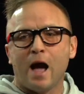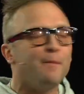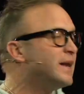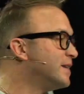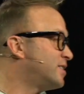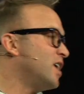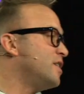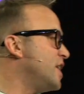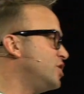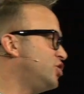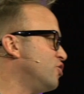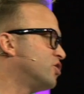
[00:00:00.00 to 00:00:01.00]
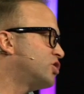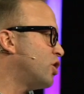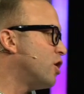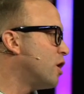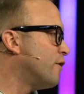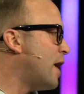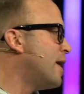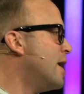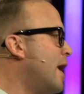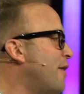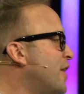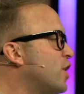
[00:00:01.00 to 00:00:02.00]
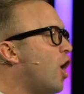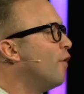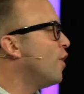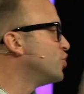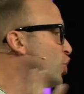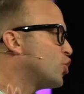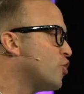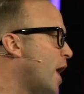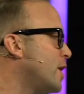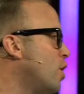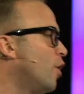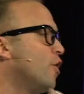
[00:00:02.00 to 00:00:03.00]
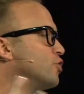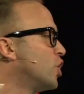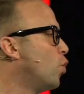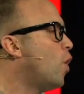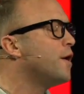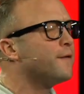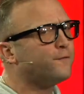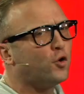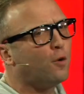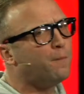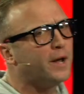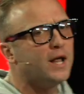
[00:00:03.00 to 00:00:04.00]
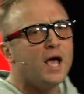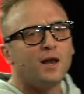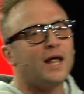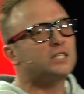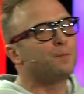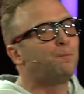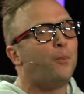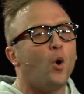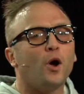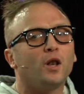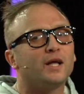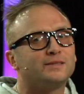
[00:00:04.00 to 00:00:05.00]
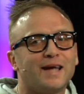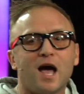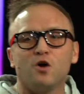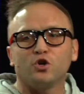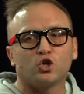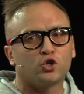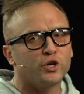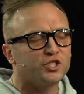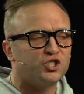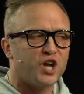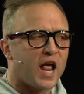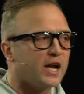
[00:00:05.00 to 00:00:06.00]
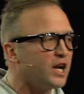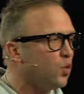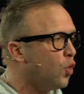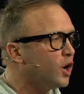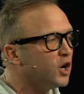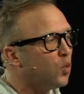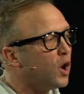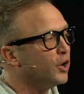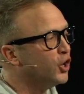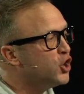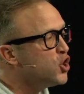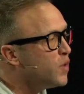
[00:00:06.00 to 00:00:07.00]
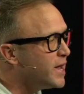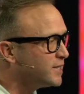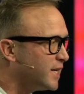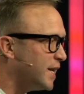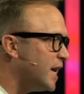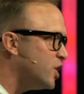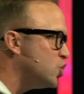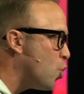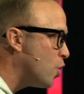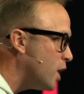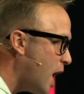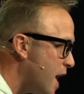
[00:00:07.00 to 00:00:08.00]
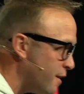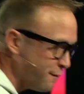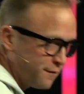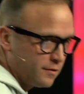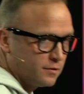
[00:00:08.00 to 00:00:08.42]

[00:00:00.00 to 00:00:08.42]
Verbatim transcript: how many Sundays you serve. I, I think all those are great and all those are wonderful, but let's boil it down to Christianity one oh one. Who is it in your life